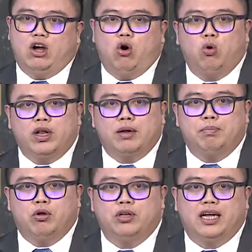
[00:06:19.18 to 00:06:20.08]
holding a
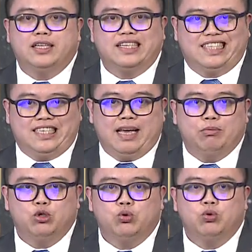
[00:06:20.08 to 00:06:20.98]
bond under
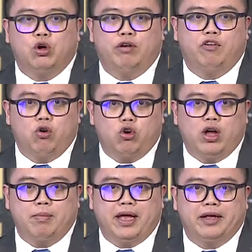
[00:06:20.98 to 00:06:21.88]
CMU of Hong
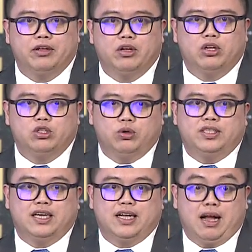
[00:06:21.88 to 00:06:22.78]
Kong MA. So
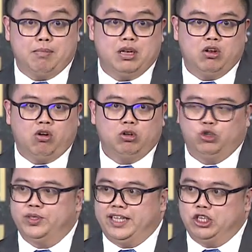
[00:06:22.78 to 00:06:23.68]
it's a common law
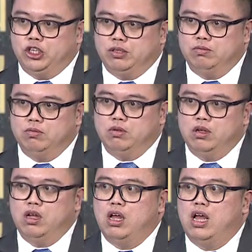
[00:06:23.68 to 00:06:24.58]
jurisdiction.
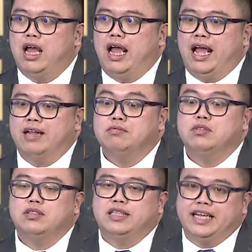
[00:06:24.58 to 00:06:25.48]
And
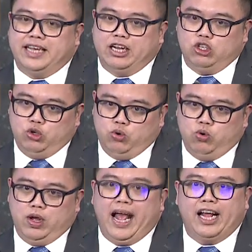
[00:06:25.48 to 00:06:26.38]
they can
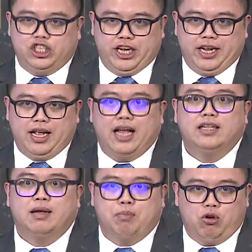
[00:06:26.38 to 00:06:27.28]
do hedging
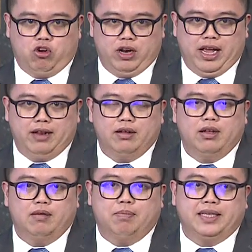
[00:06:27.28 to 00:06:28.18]
under Bond Connect.
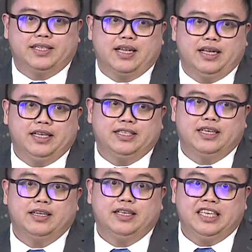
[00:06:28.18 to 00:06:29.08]
Basically, it's
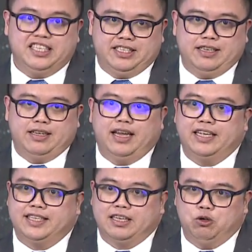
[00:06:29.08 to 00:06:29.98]
an Easter
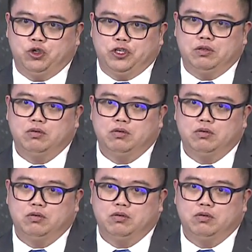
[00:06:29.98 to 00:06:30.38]
execution.